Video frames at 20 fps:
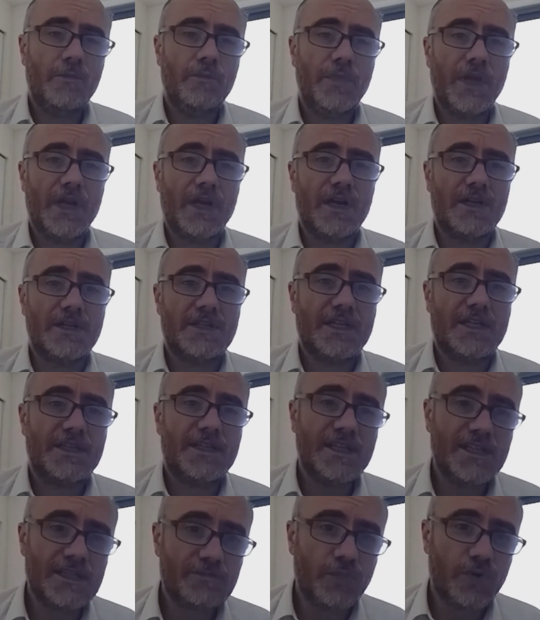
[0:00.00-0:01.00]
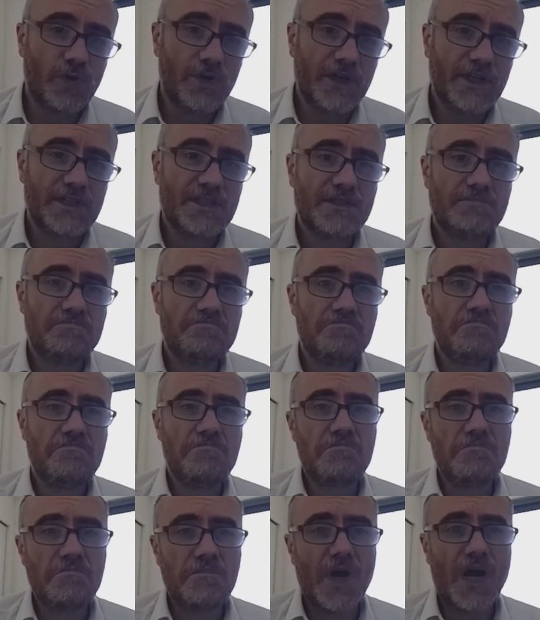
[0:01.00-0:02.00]
Because at this point,
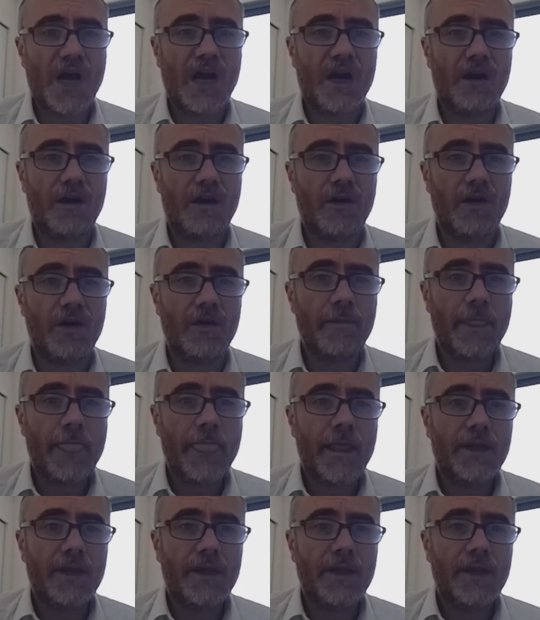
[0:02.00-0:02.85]
our,